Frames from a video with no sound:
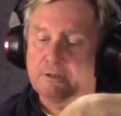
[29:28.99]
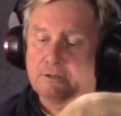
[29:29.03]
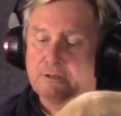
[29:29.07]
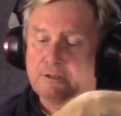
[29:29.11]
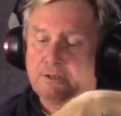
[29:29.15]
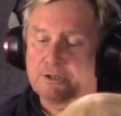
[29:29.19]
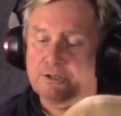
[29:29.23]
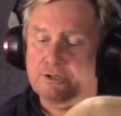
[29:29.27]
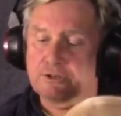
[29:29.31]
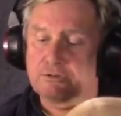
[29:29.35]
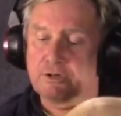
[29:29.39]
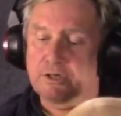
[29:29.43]

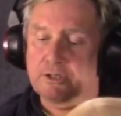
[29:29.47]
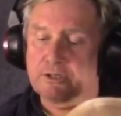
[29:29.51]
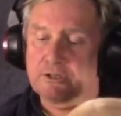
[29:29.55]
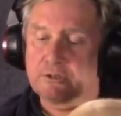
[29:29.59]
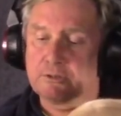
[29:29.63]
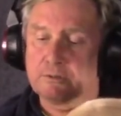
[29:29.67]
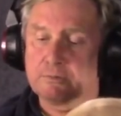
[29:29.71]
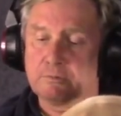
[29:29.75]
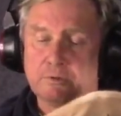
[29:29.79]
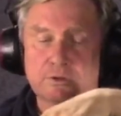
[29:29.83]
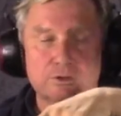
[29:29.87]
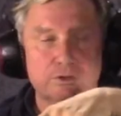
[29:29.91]
distressed
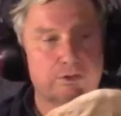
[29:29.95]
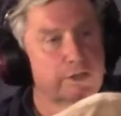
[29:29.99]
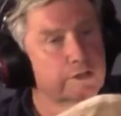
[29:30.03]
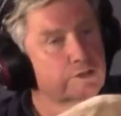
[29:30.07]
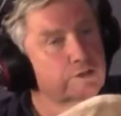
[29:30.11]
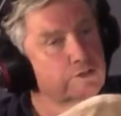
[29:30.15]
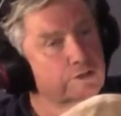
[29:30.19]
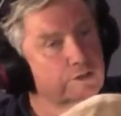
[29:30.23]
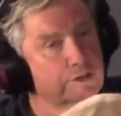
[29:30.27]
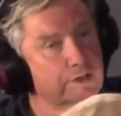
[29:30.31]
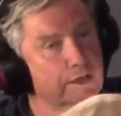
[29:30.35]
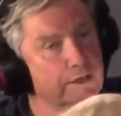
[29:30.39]
than I was
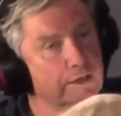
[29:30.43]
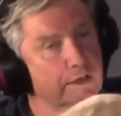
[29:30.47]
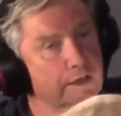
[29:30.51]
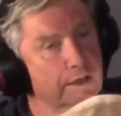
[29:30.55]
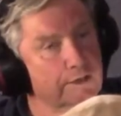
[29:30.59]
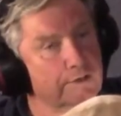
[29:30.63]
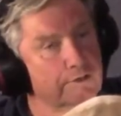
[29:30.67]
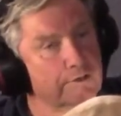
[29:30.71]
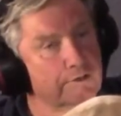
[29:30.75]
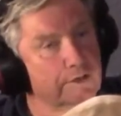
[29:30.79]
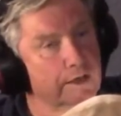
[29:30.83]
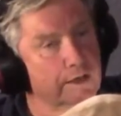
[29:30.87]
yesterday,
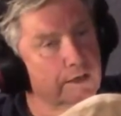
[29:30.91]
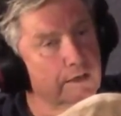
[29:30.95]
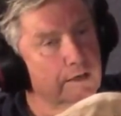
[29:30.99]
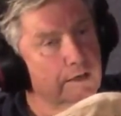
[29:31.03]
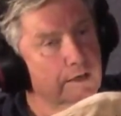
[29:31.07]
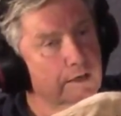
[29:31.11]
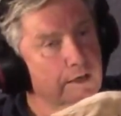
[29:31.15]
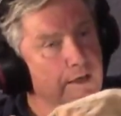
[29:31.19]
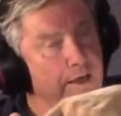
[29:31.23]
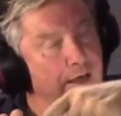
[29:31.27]
kind of thing.